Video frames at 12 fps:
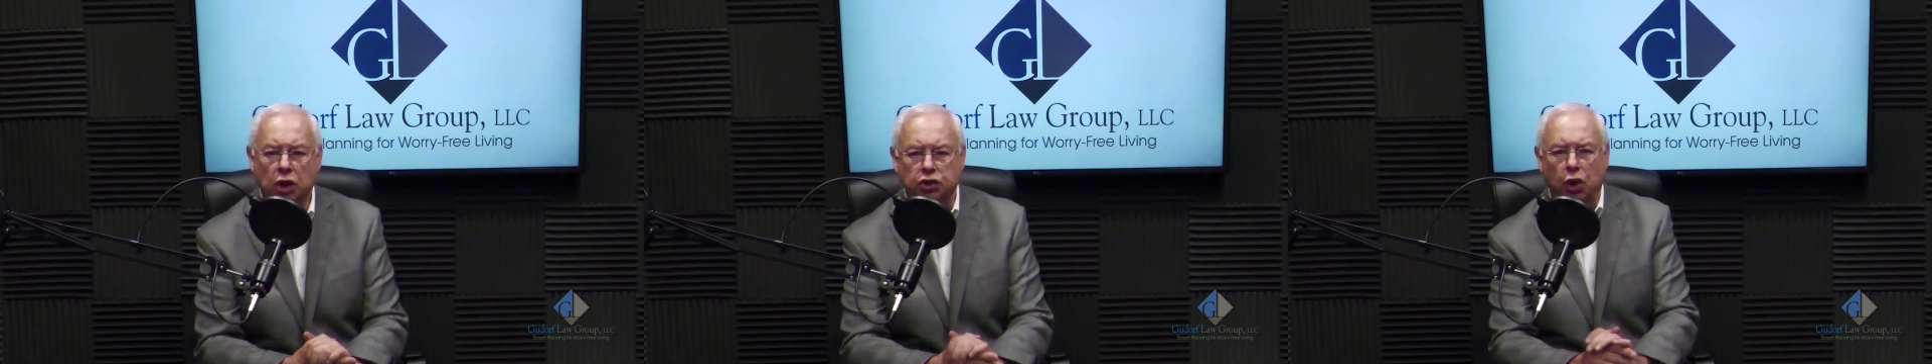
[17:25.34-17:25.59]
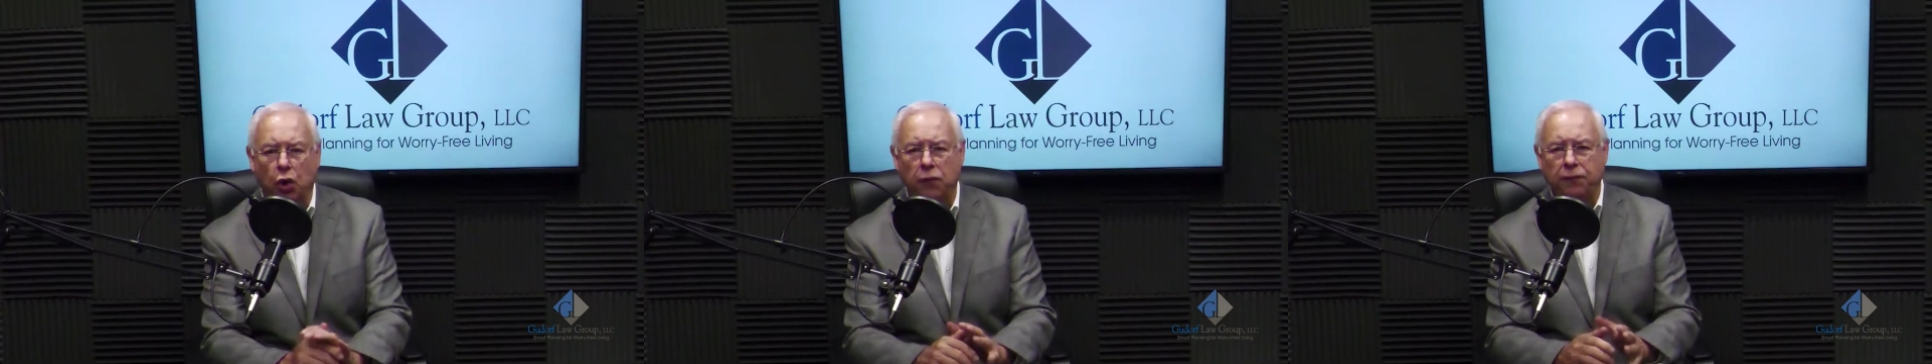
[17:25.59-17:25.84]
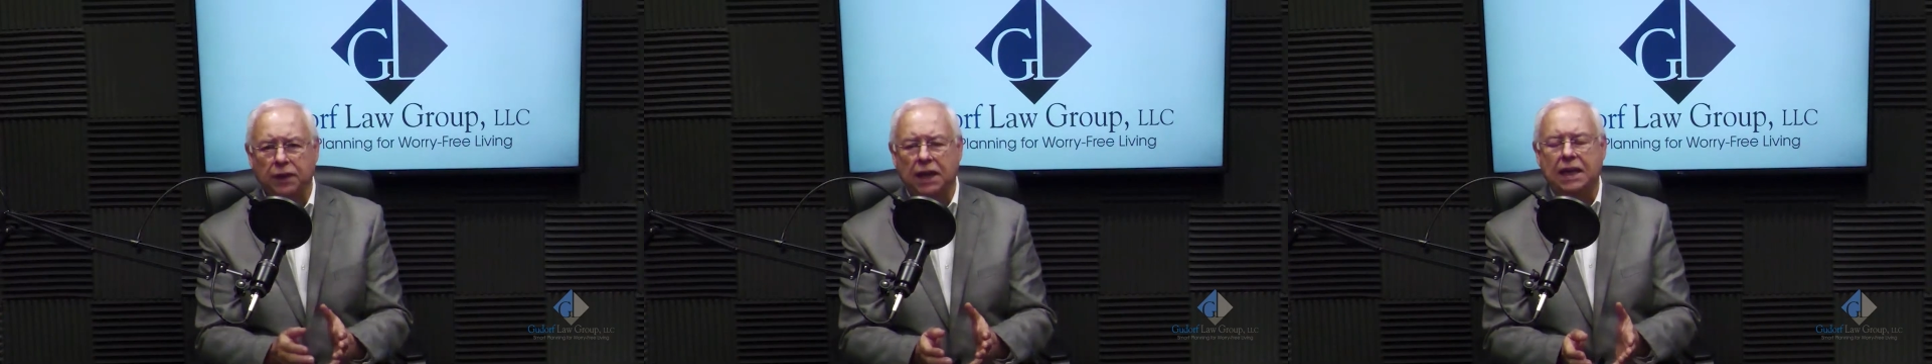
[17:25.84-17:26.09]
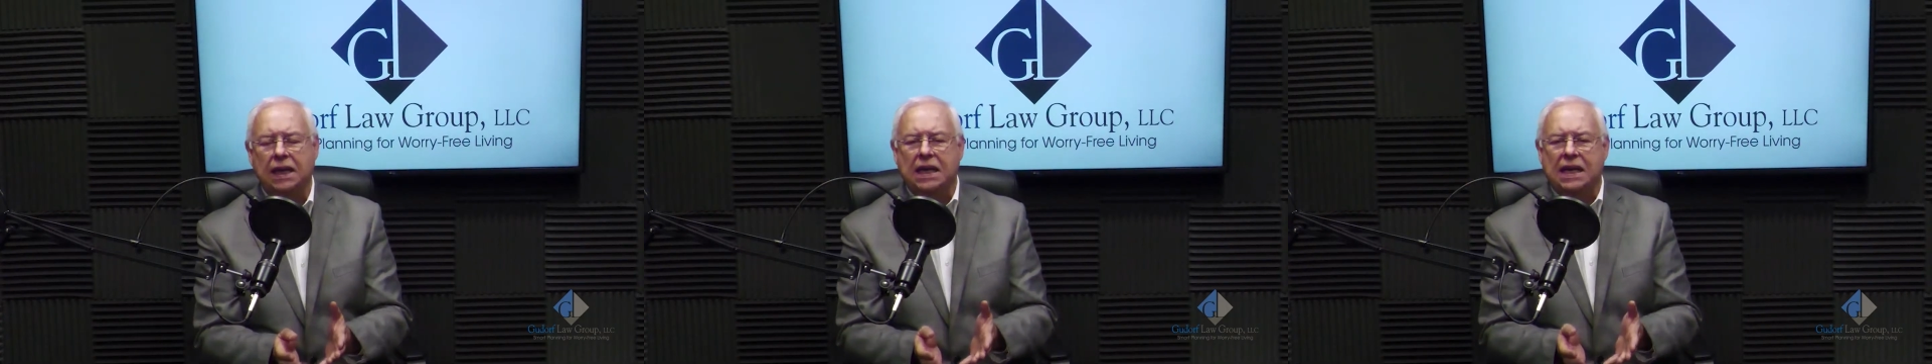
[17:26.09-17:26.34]
So
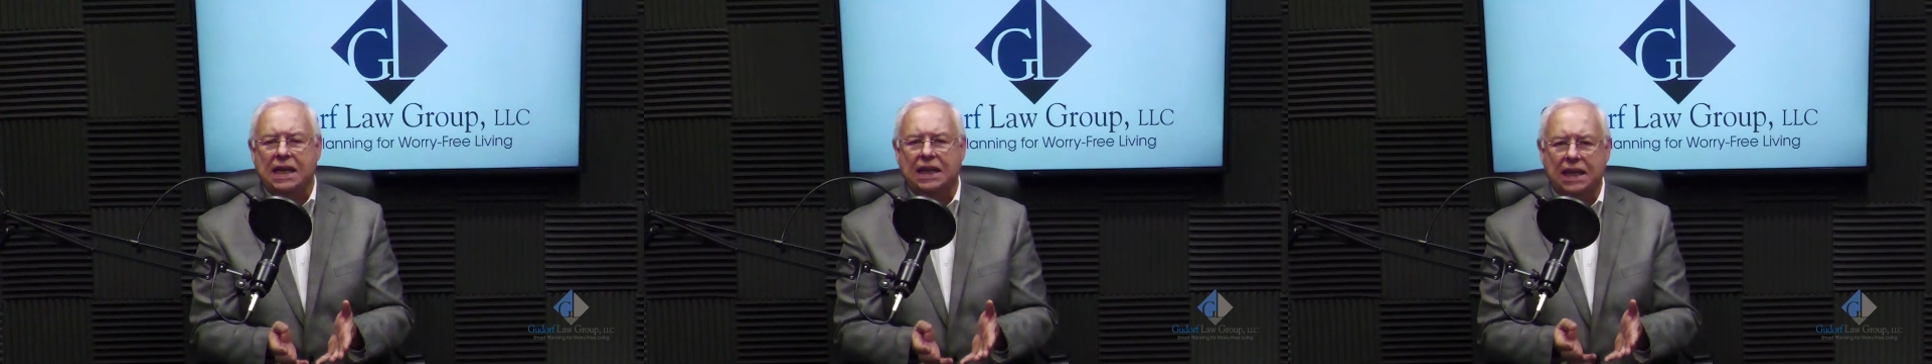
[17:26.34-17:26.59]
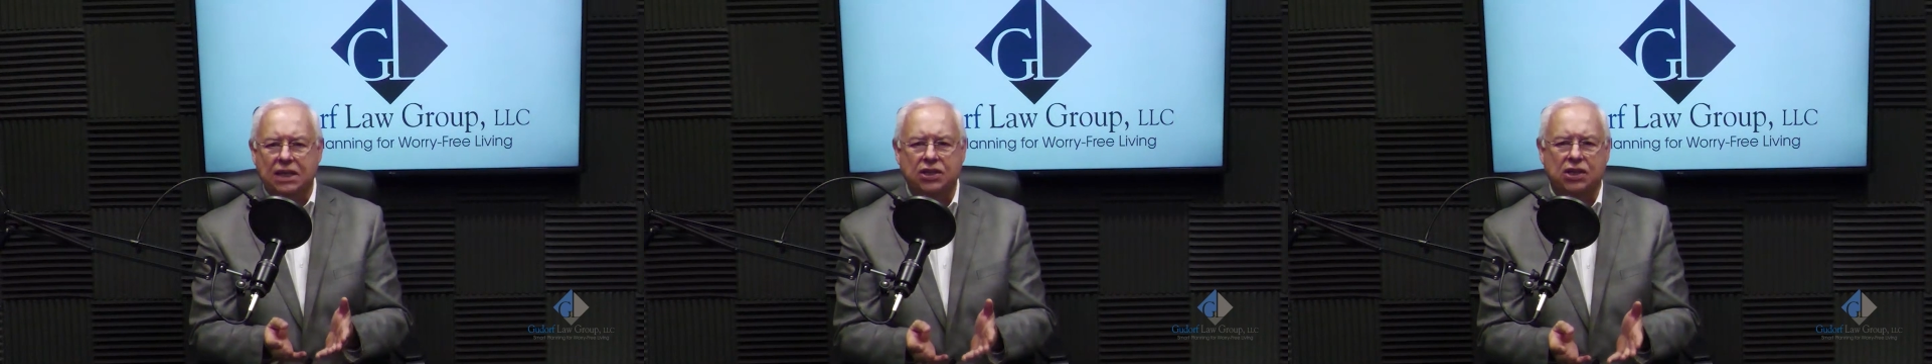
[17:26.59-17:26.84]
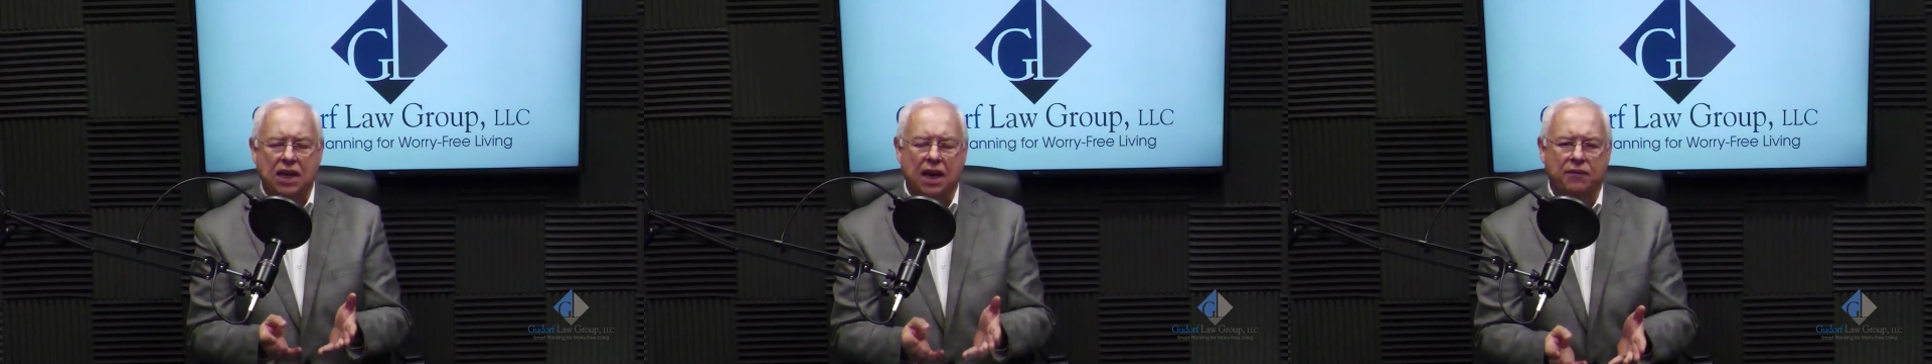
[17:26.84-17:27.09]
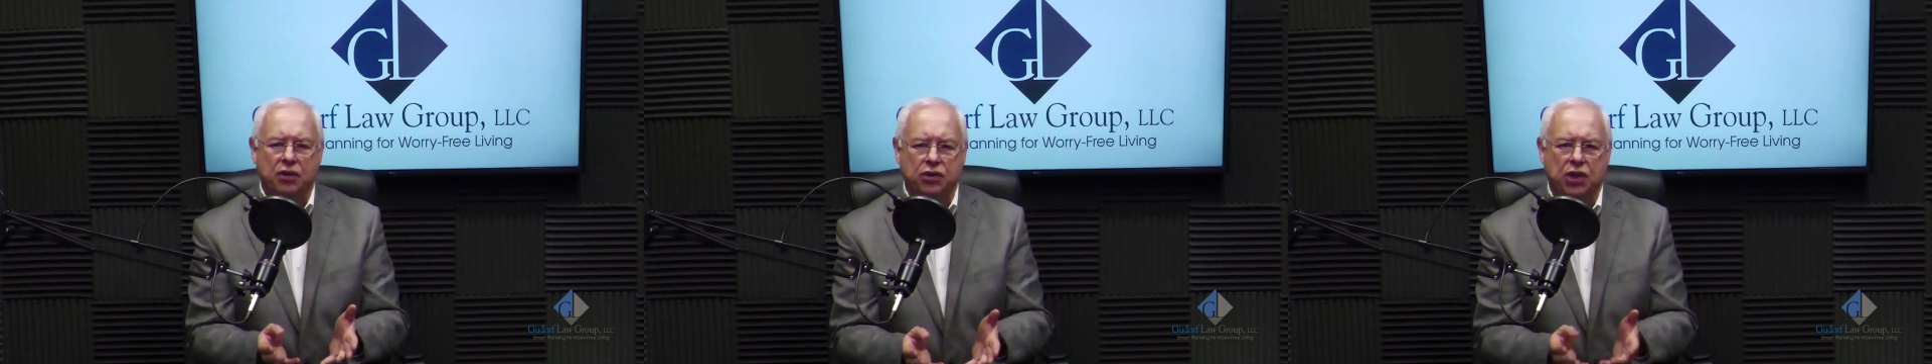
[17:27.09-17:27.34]
hopefully this
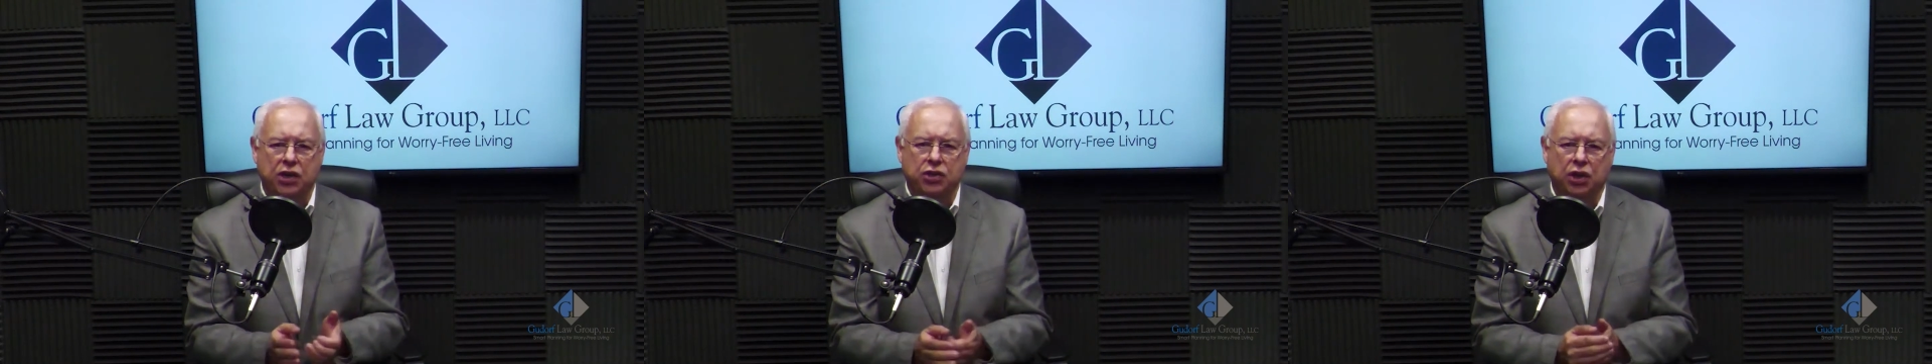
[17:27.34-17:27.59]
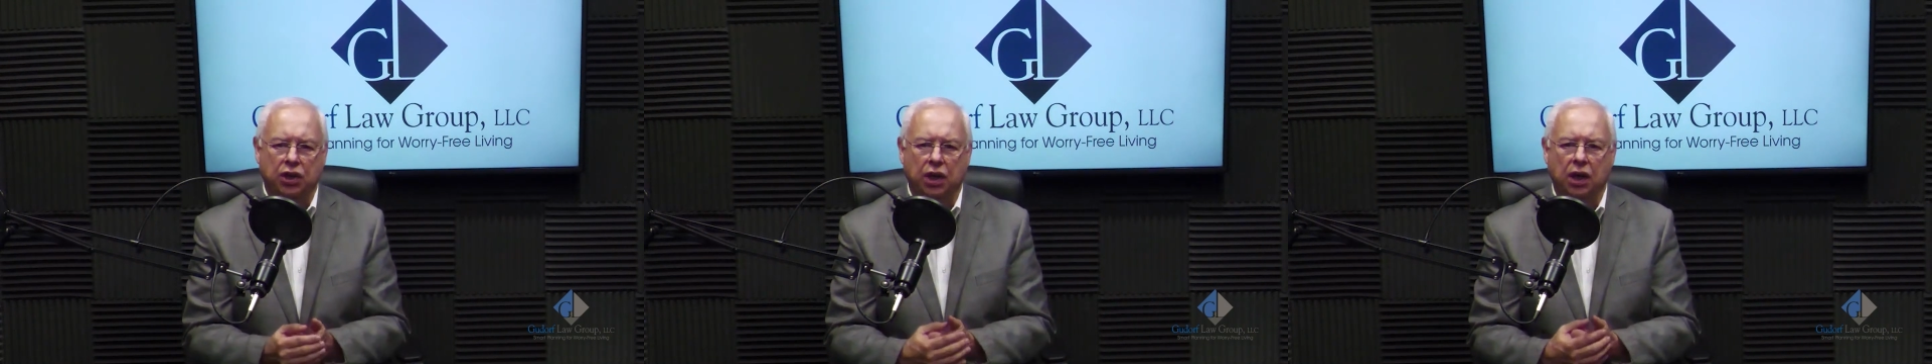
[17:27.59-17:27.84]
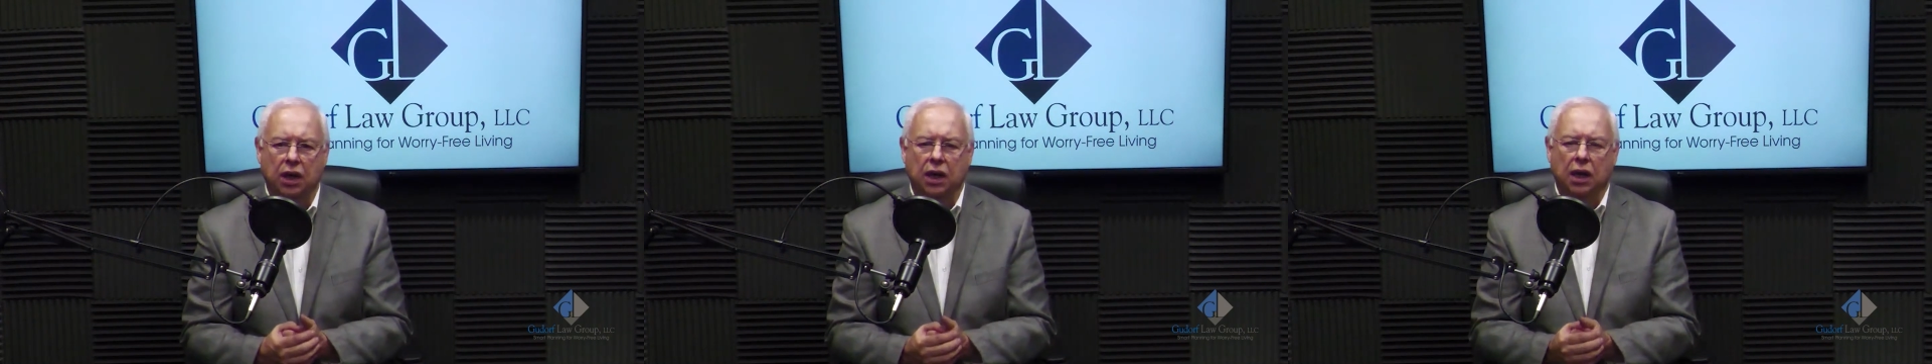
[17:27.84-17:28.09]
conversation,